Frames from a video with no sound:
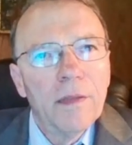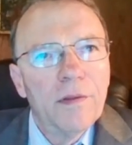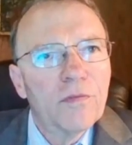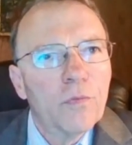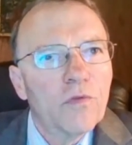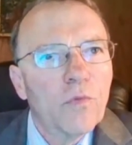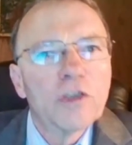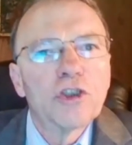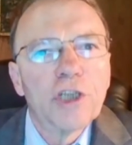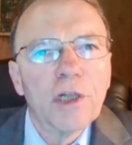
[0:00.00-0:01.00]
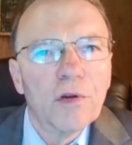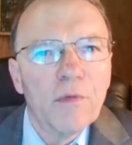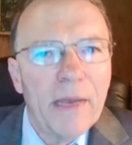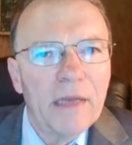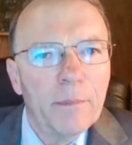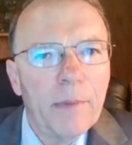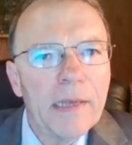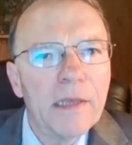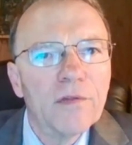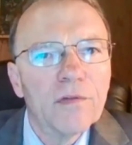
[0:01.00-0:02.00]
This was what Schiller meant
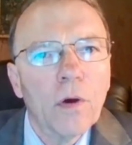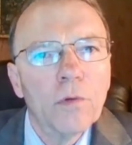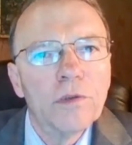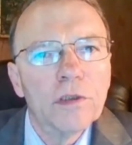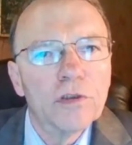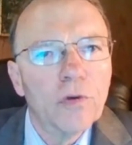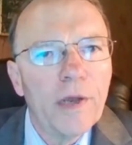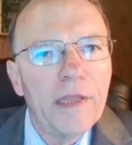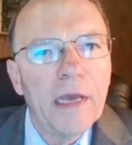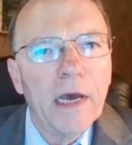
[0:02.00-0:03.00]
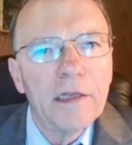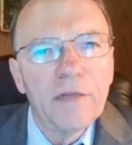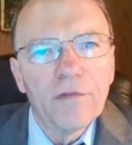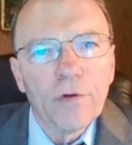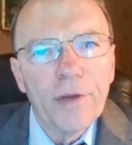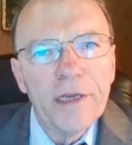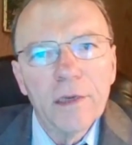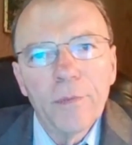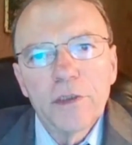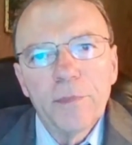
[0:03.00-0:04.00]
by his Ode to Joy, the An die
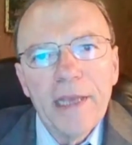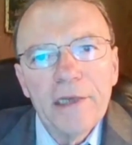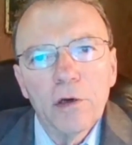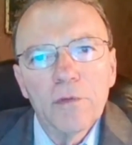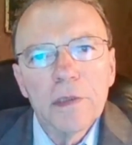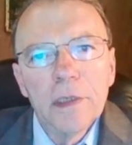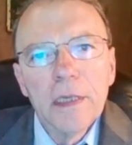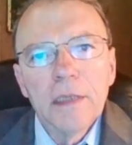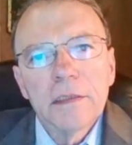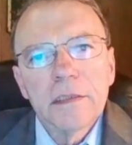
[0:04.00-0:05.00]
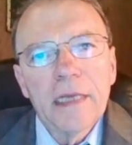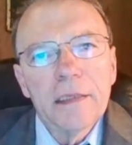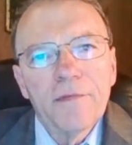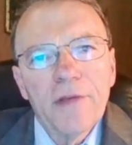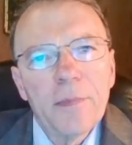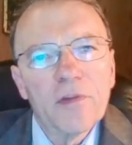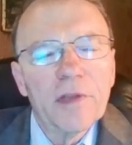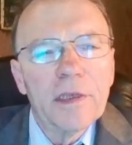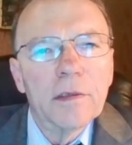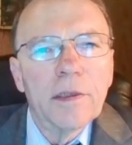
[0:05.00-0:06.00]
Freude, which Beethoven set
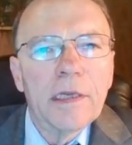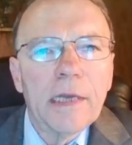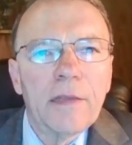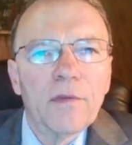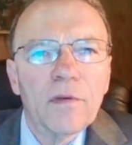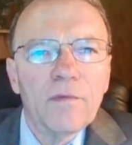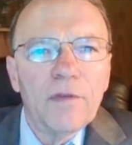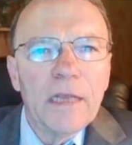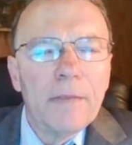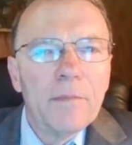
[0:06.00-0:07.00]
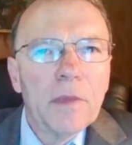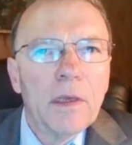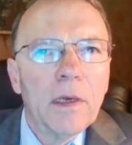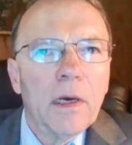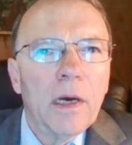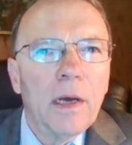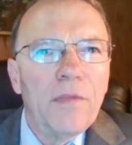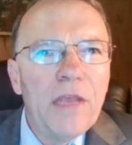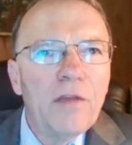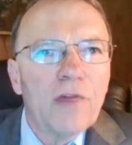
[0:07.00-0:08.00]
famously to the Ninth Symphony.
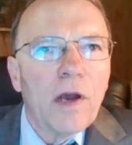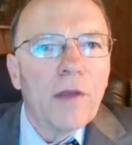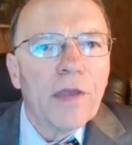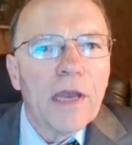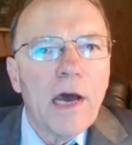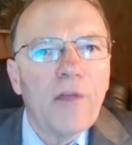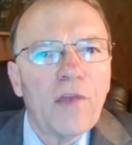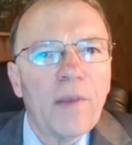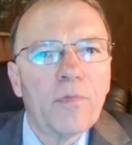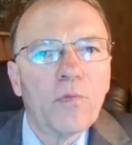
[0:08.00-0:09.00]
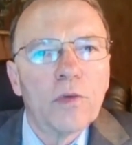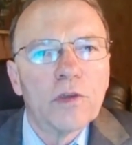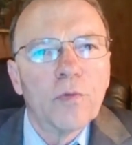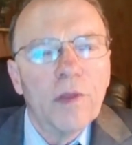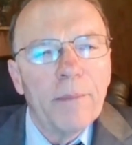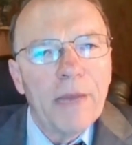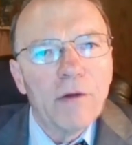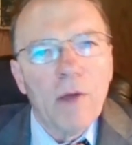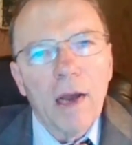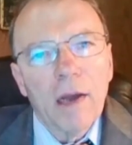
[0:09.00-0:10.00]
These are the concepts which were the
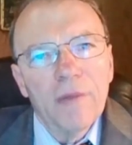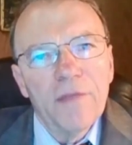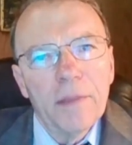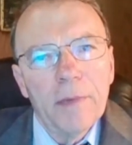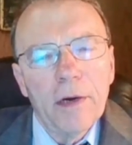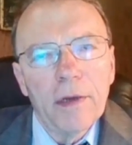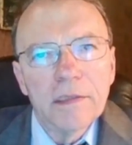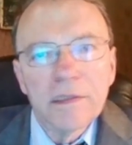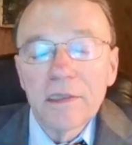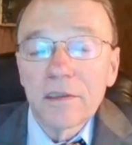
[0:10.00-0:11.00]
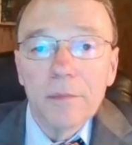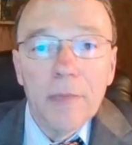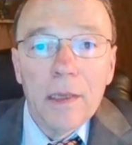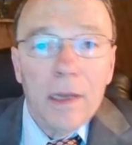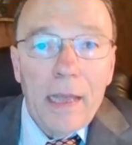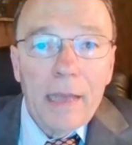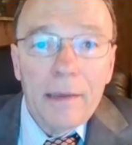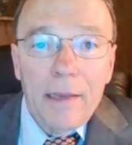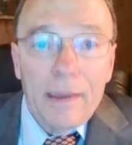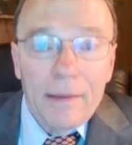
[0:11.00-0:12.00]
bedrock of the American system. And